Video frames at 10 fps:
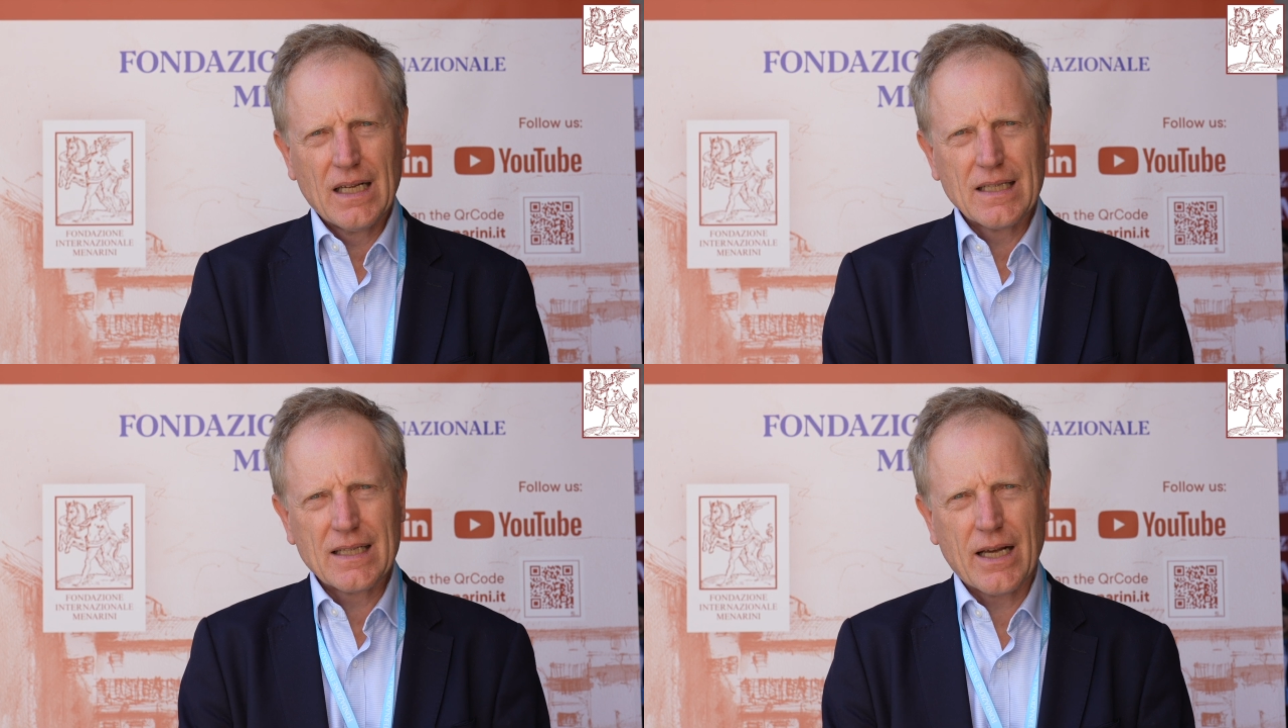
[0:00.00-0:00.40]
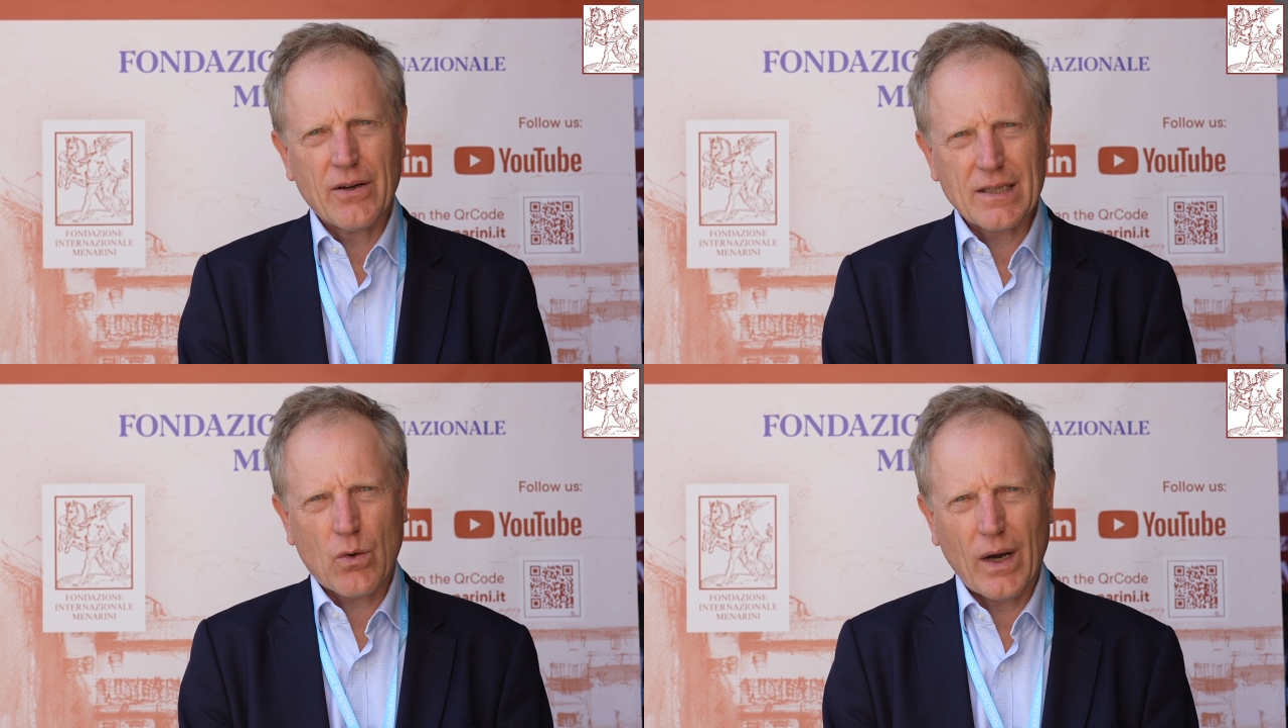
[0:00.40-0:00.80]
So
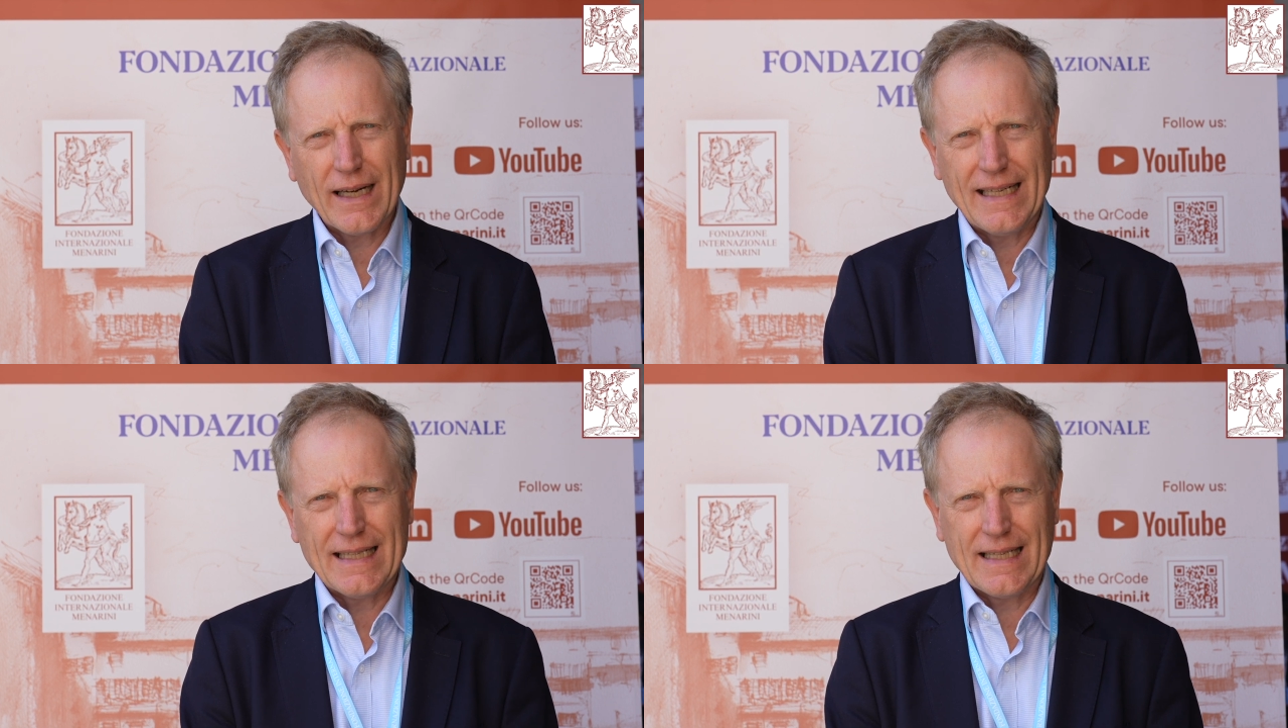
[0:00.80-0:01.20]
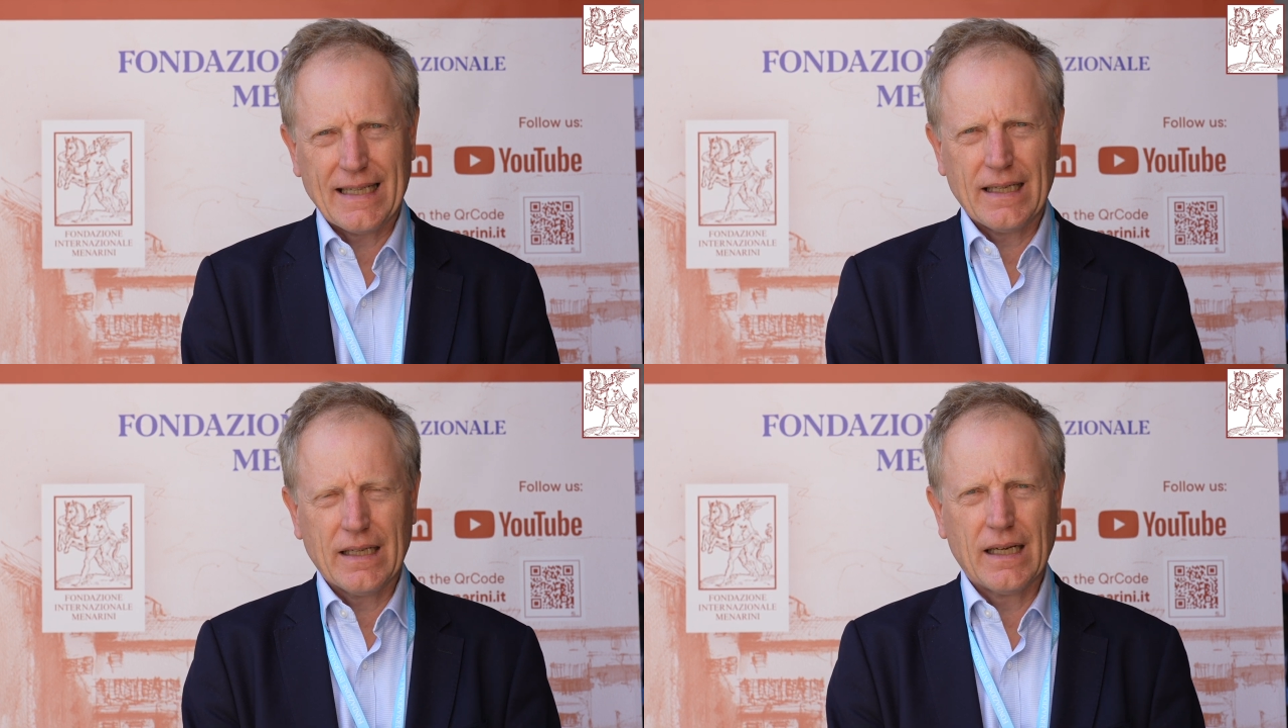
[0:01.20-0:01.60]
it's quite
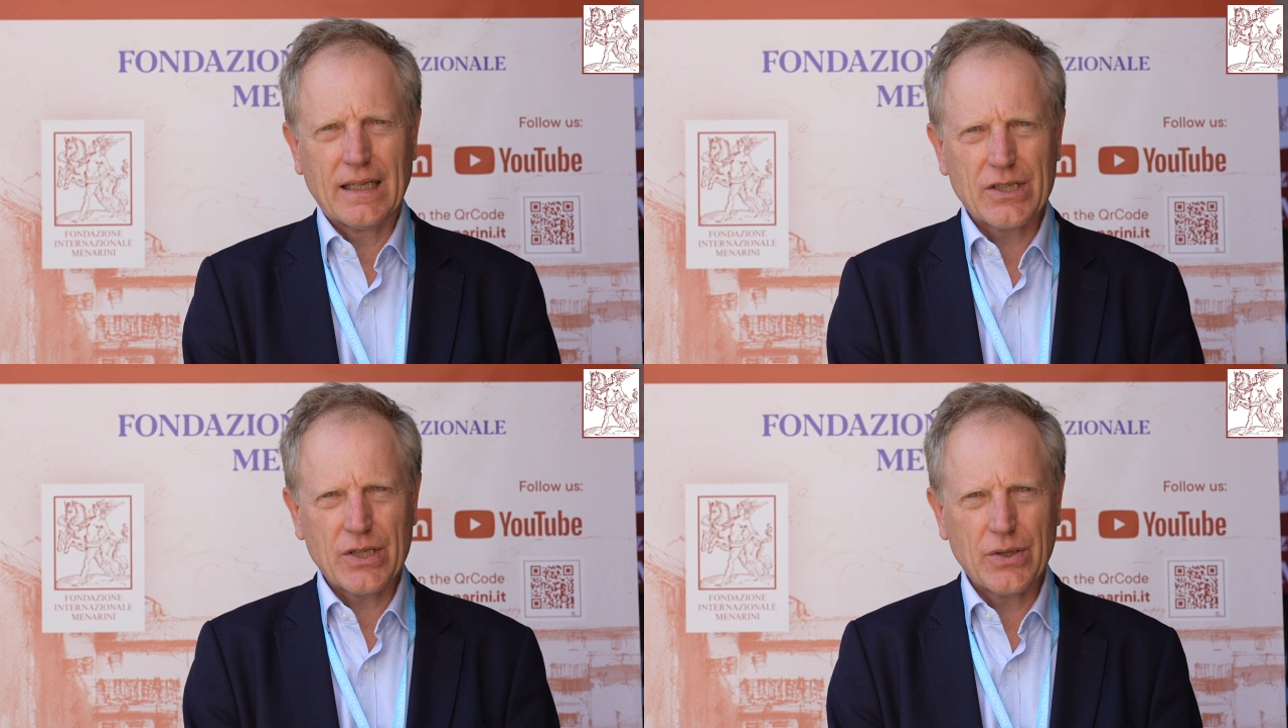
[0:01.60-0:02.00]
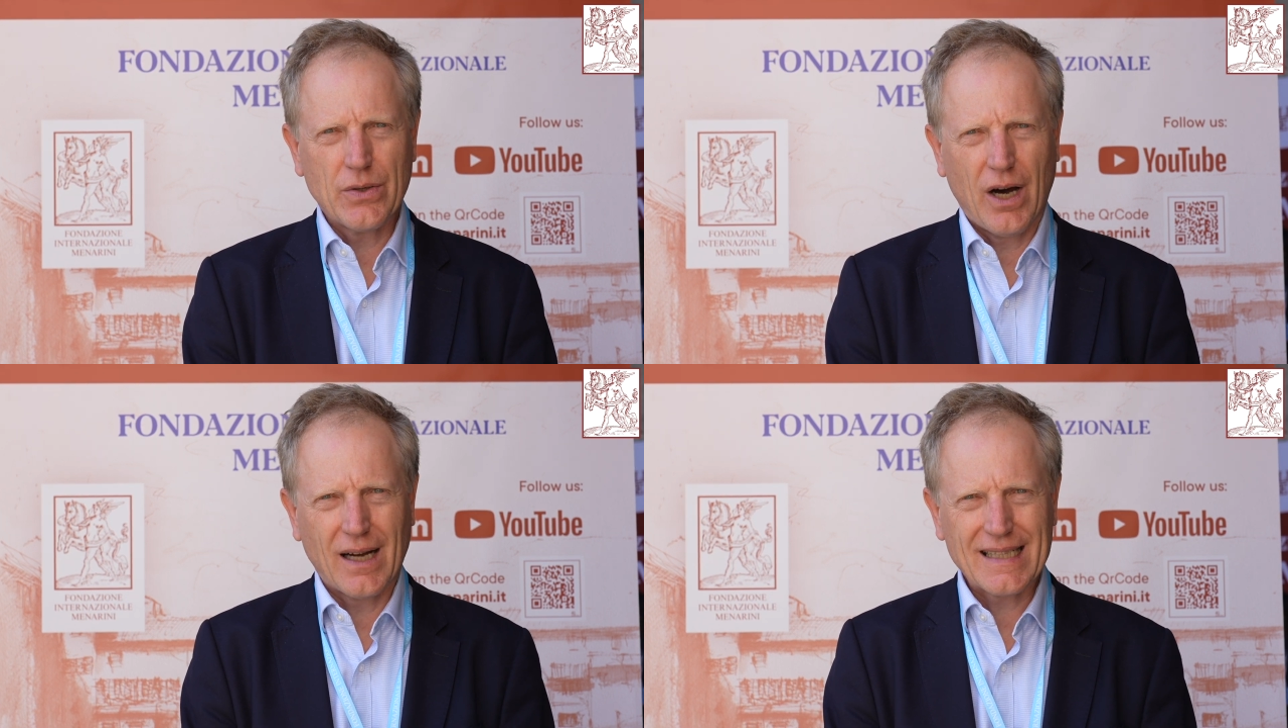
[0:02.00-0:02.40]
easy
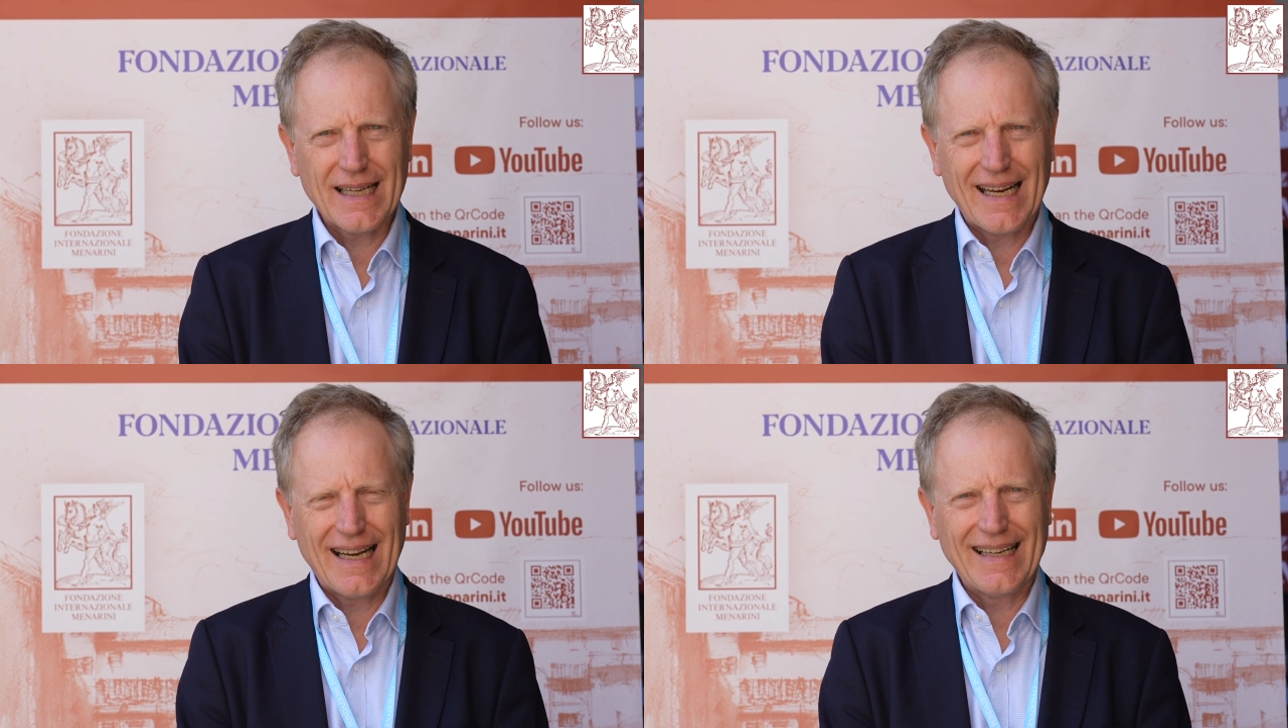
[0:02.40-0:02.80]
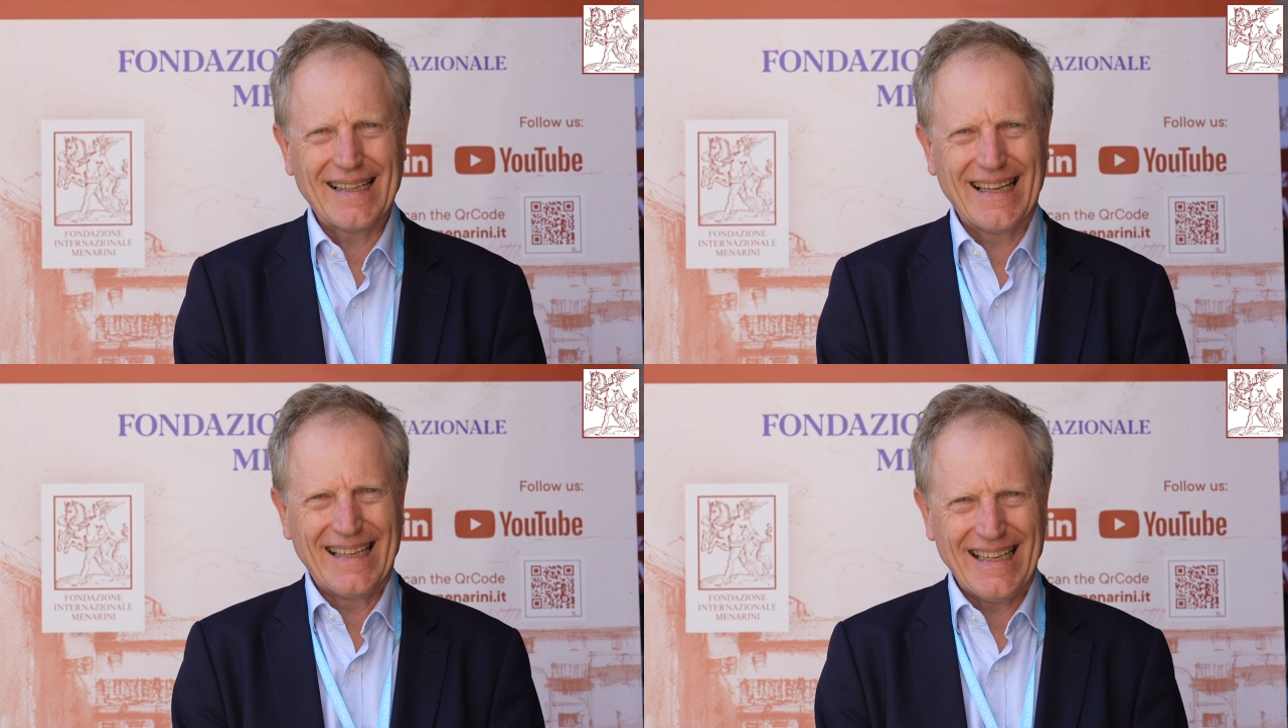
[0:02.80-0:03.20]
to articulate
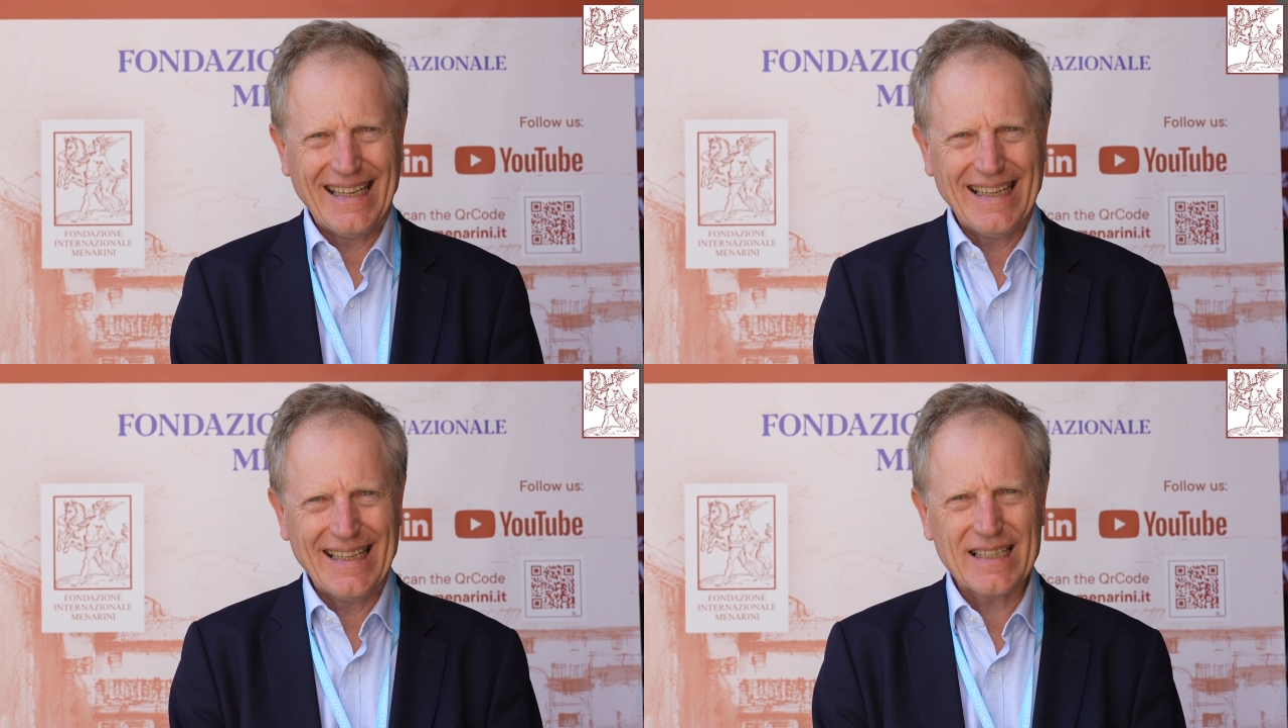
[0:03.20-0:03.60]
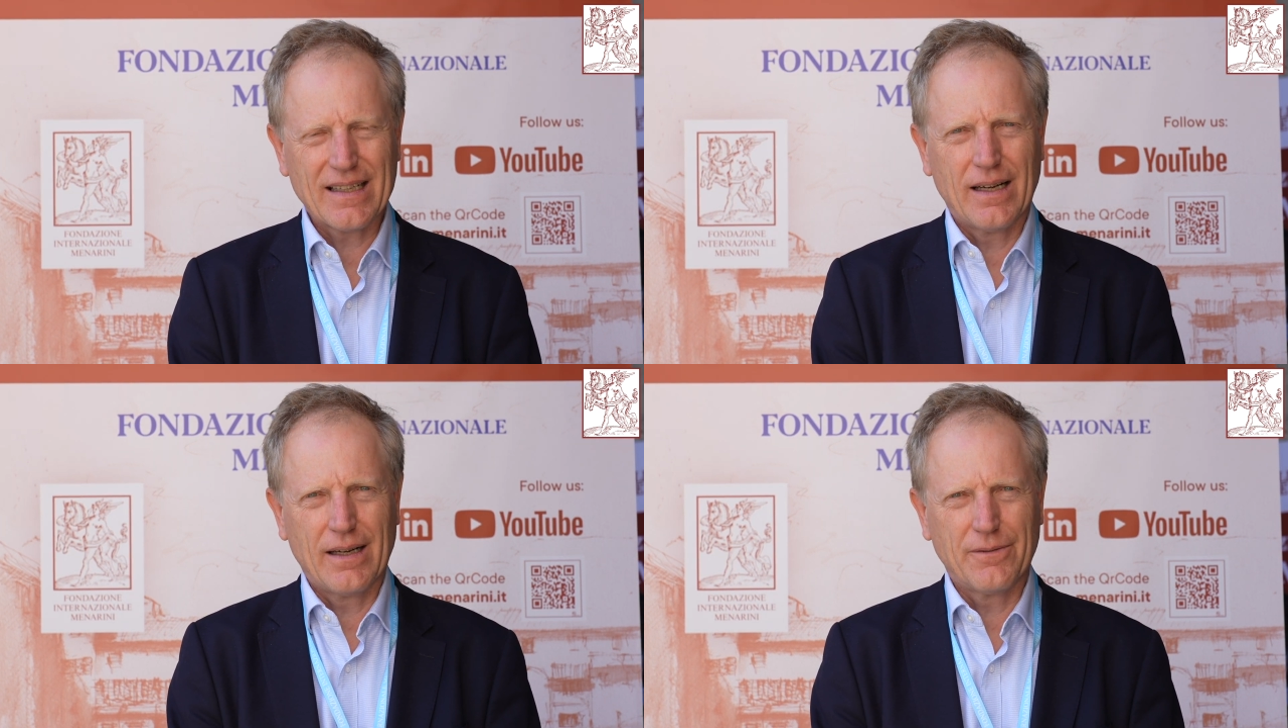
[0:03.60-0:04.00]
the need
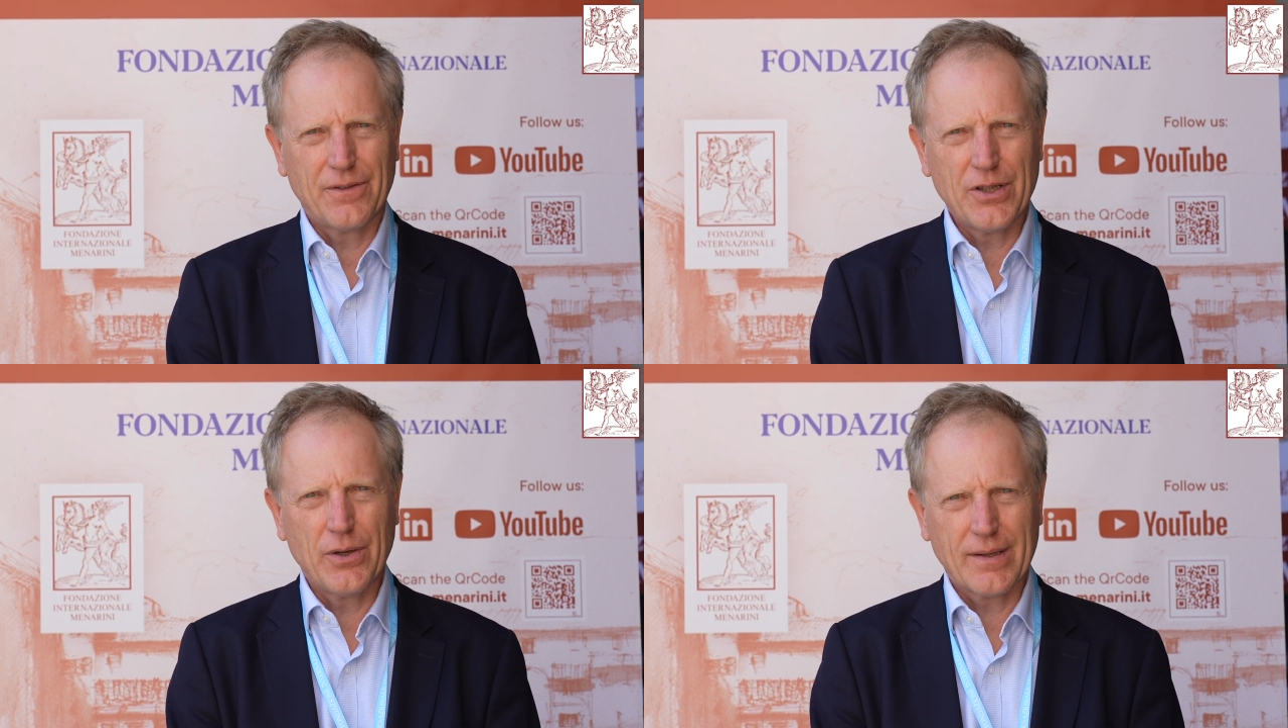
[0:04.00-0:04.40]
for newer